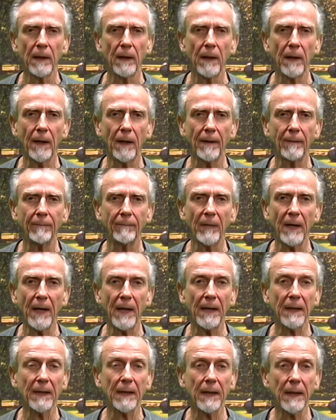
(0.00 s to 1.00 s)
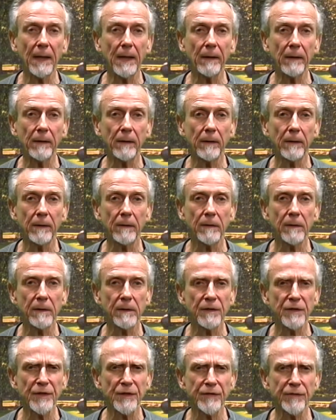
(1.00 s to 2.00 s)
And later,
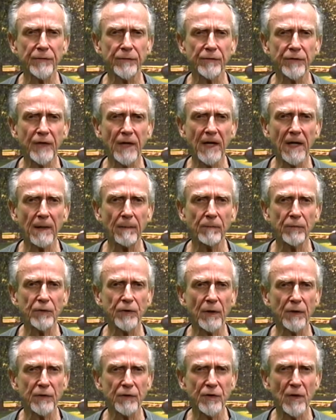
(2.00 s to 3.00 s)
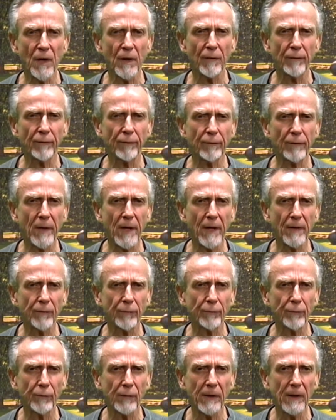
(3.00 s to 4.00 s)
Sister James saw
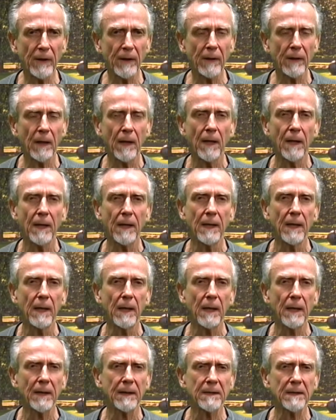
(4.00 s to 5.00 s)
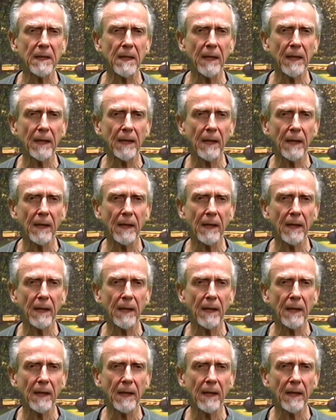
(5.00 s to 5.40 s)
Father Flynn take